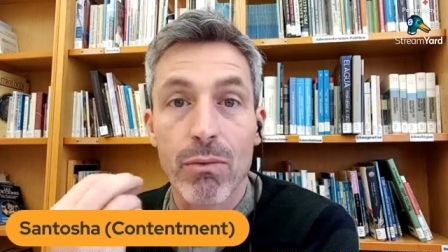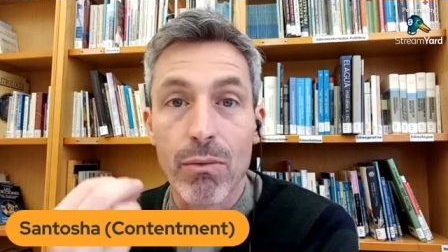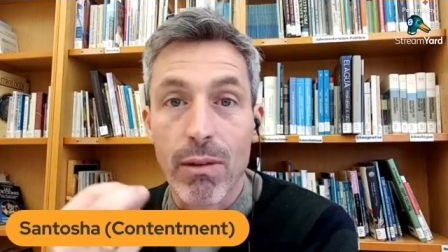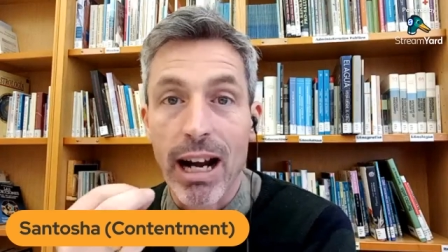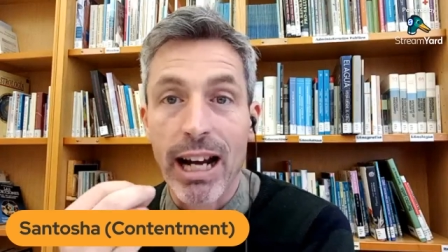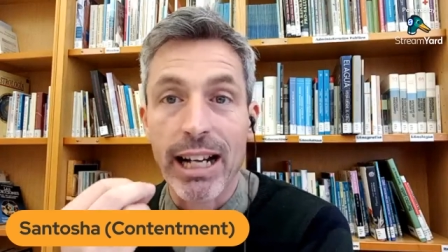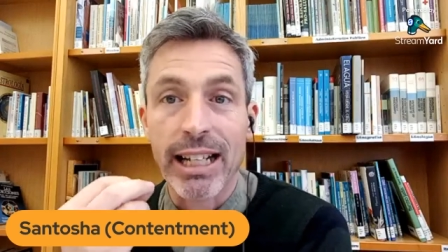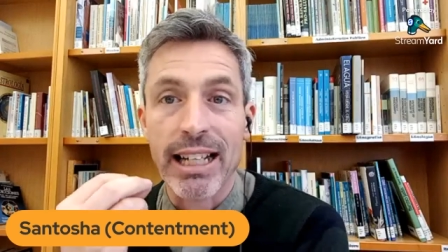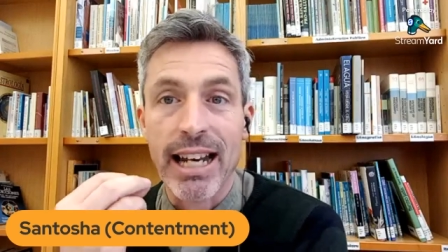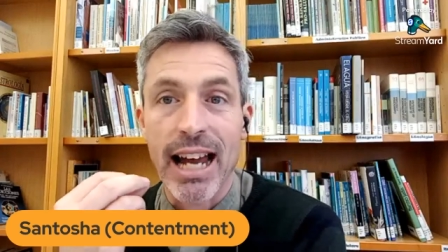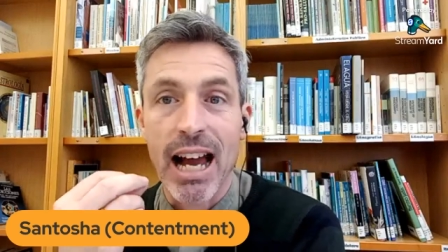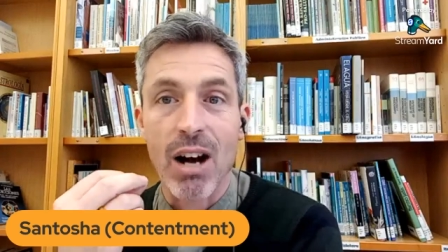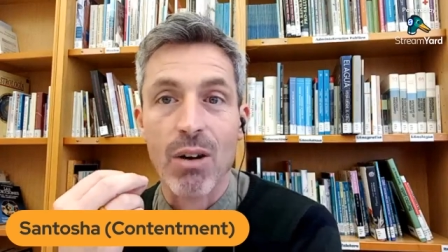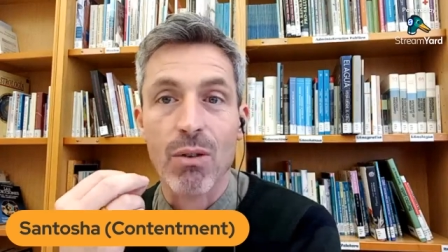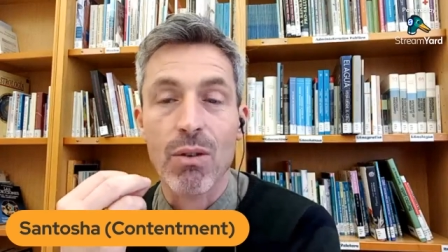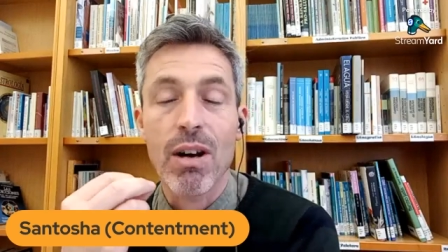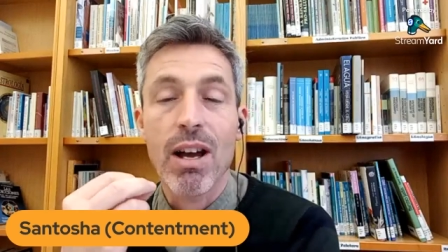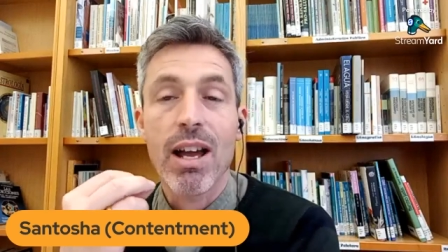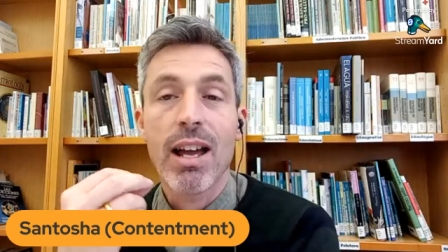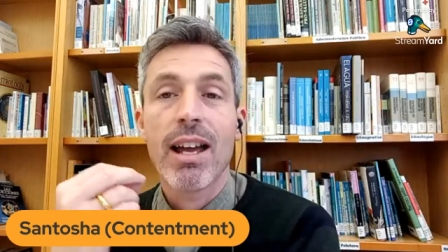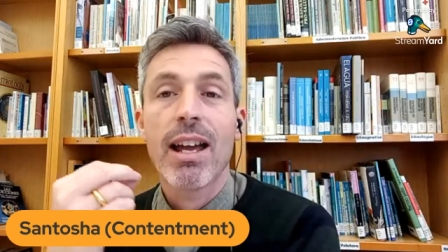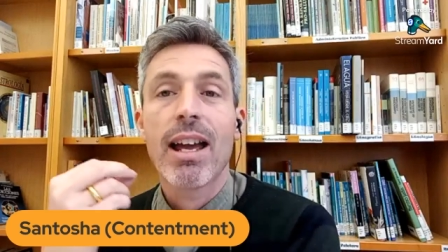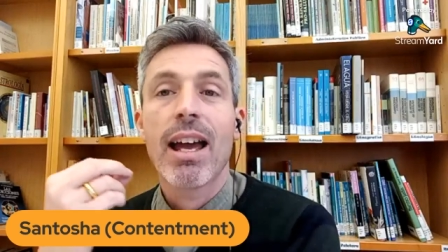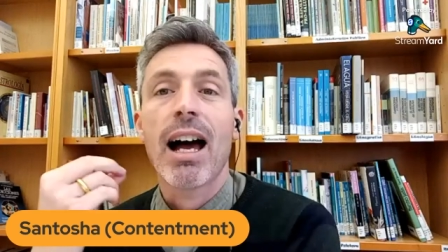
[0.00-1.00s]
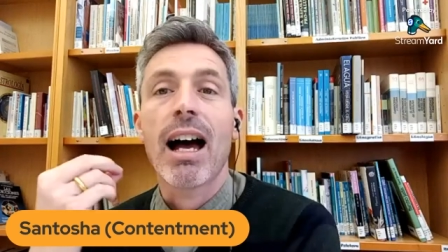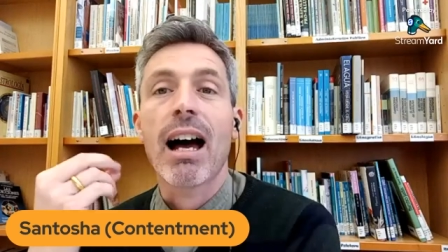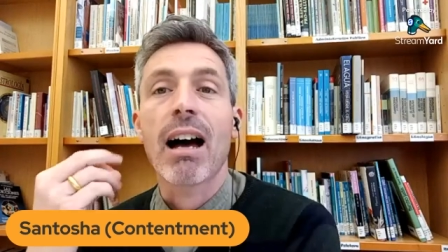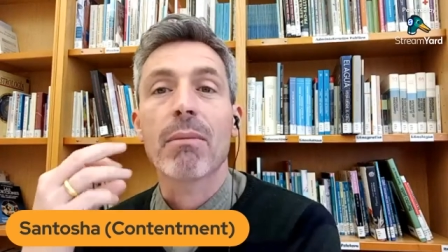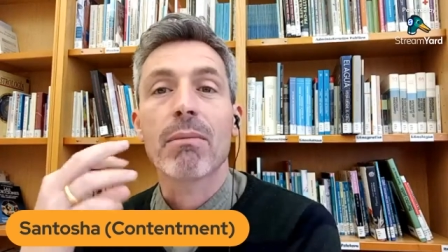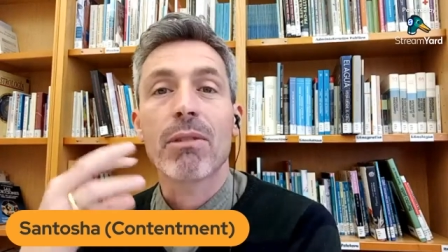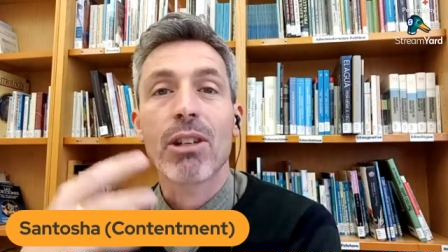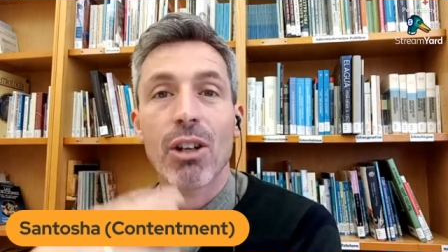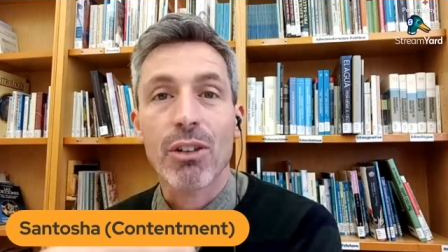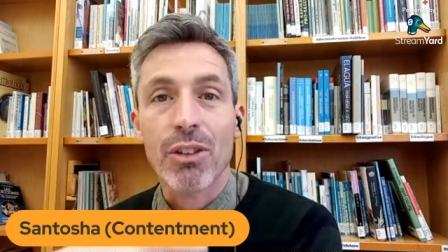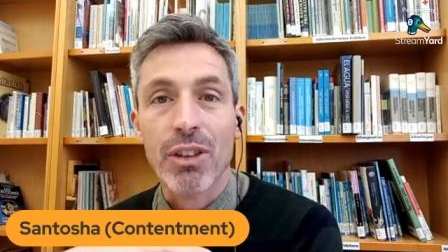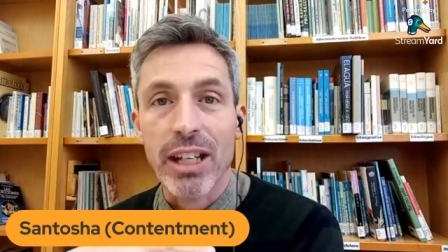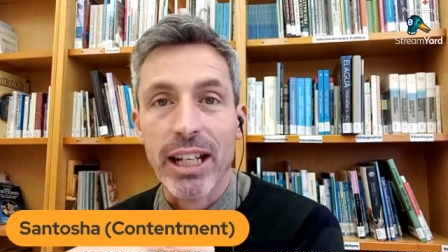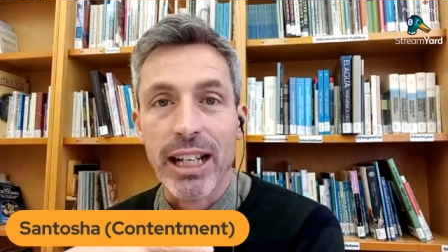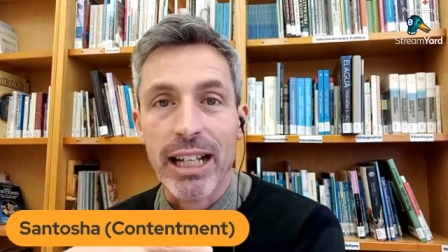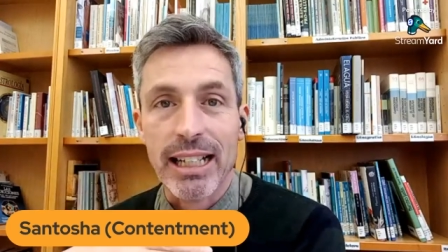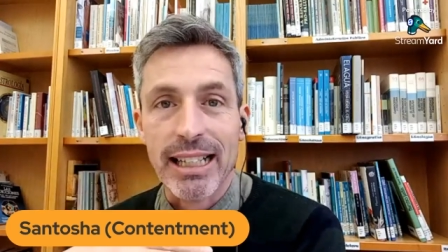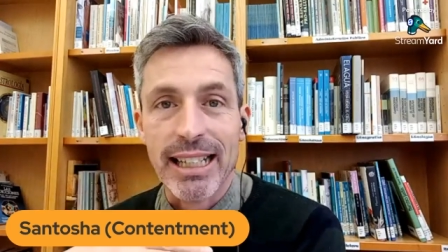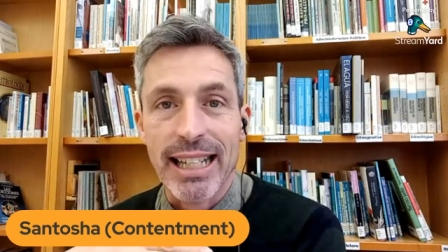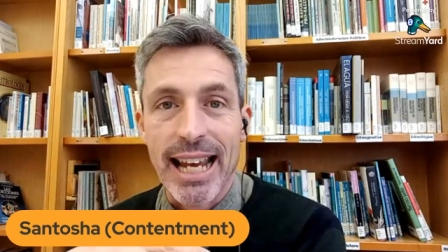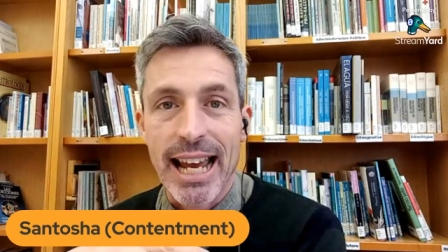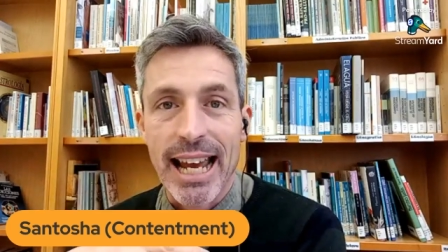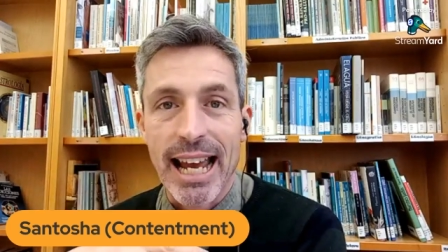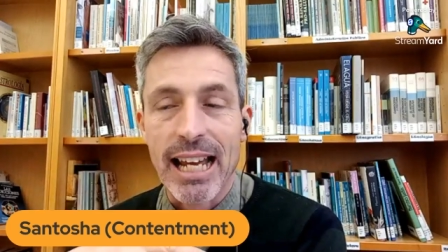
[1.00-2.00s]
right now i'm not there
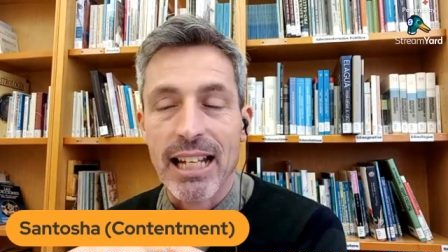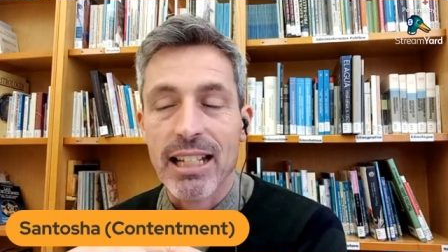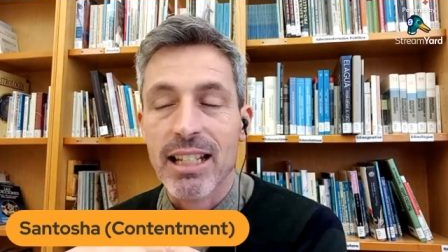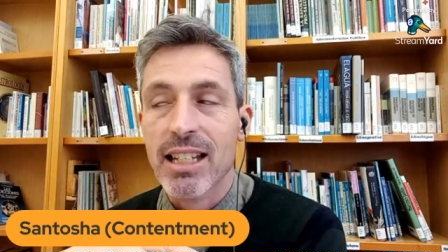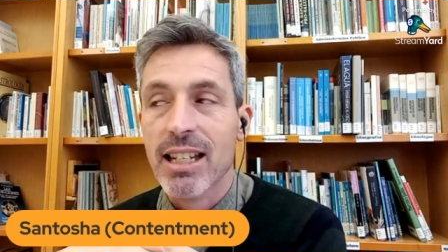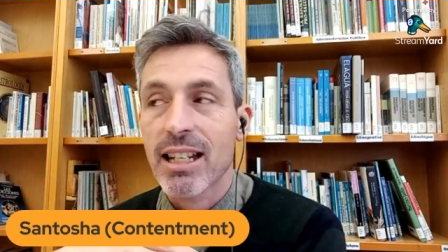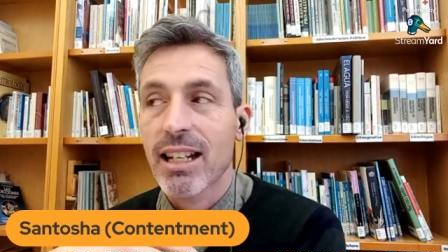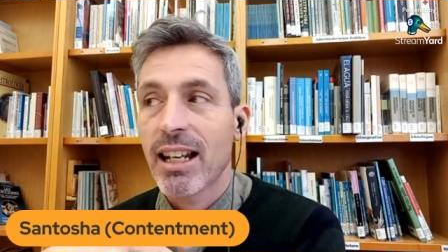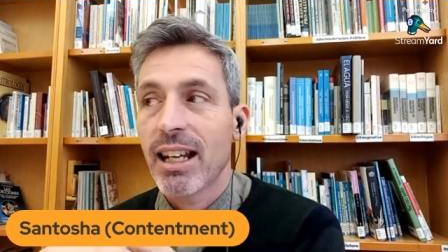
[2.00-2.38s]
yet